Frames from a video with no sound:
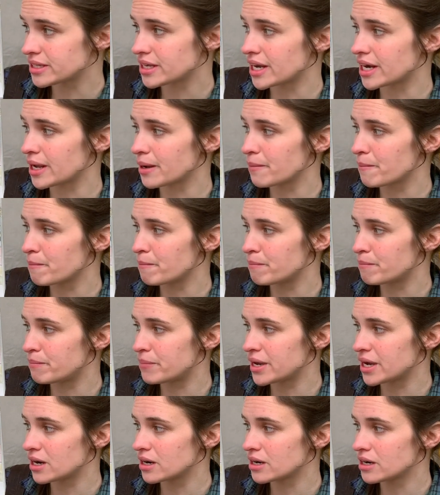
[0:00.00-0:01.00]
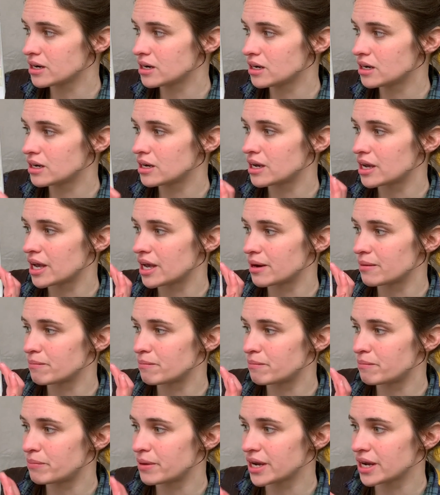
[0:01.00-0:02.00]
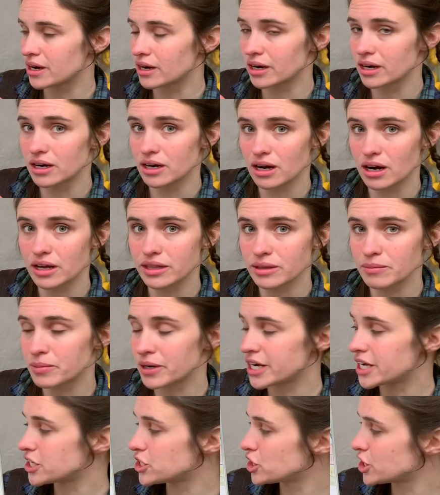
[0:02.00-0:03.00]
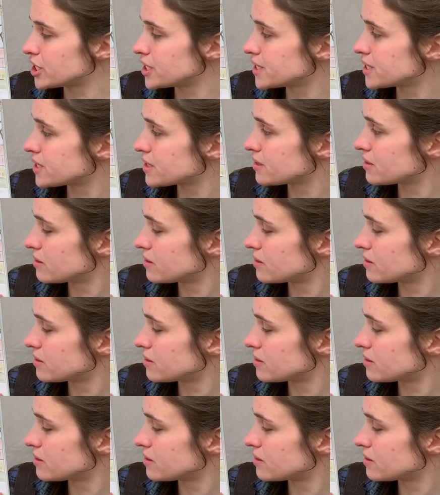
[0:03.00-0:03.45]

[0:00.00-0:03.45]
getting bigger and bigger on the branches.